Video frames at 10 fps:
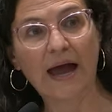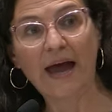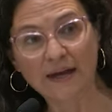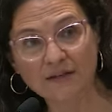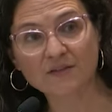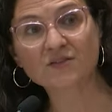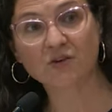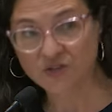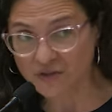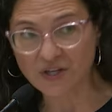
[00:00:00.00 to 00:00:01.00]
and
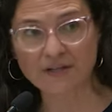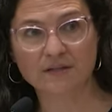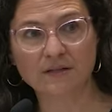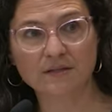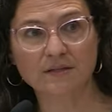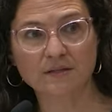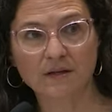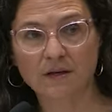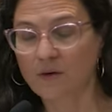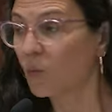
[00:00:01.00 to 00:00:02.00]
social justice,
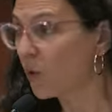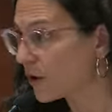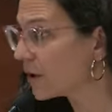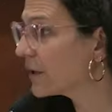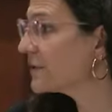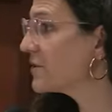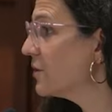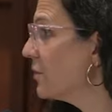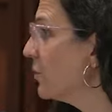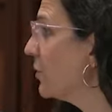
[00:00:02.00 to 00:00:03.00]
work
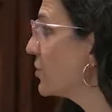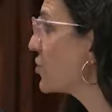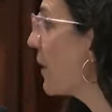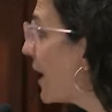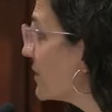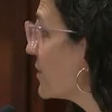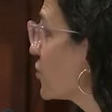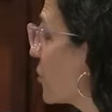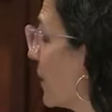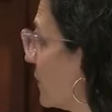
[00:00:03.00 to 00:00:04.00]
to try to
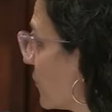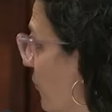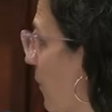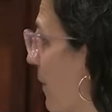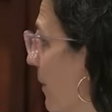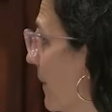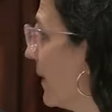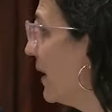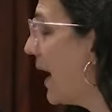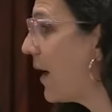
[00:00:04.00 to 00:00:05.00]
transform
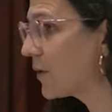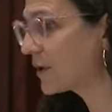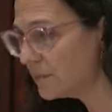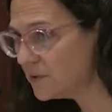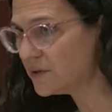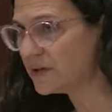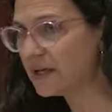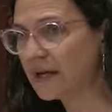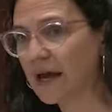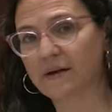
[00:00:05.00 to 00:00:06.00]
our
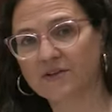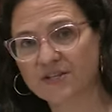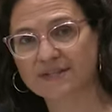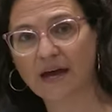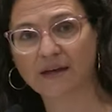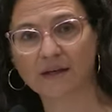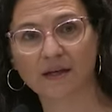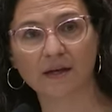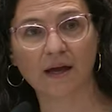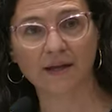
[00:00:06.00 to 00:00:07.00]
community and our
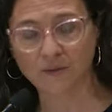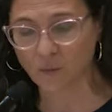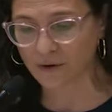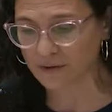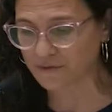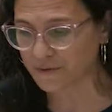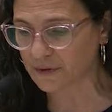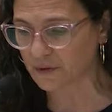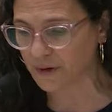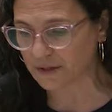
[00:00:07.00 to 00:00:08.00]
society and the world for
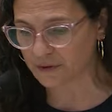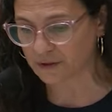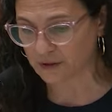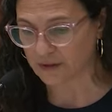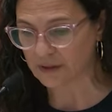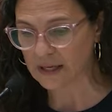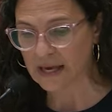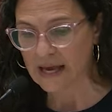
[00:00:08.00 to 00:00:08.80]
the greater good.